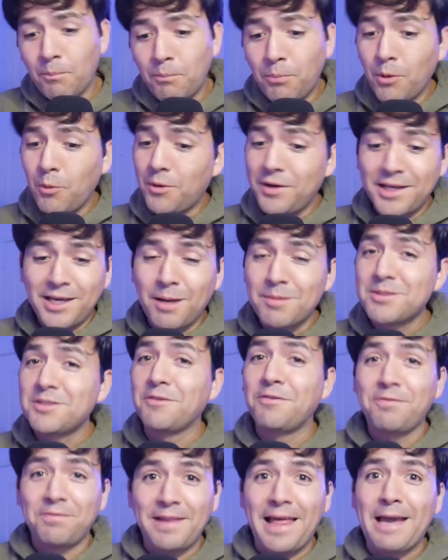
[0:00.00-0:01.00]
But when it comes
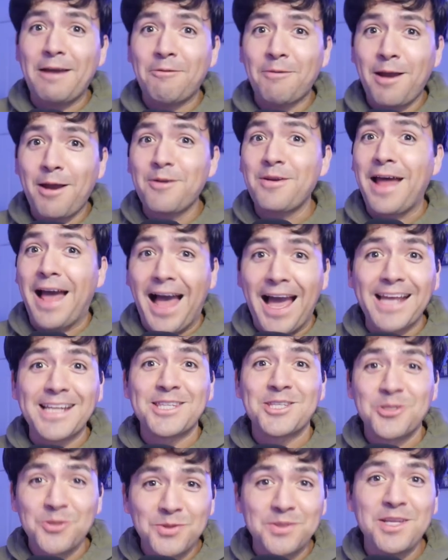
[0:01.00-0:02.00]
to flat ground, I
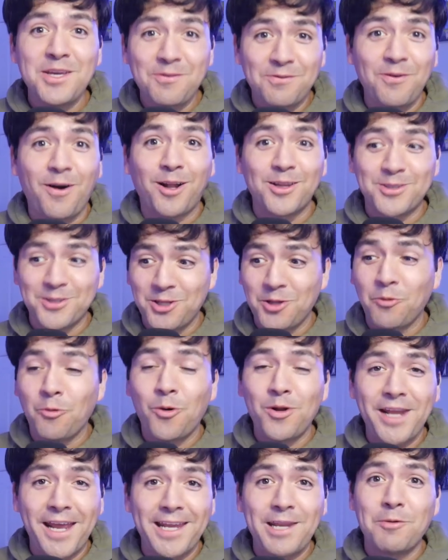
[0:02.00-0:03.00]
too default to the
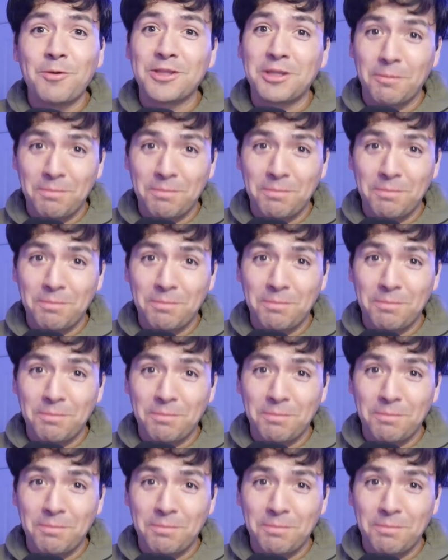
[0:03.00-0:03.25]
180 with a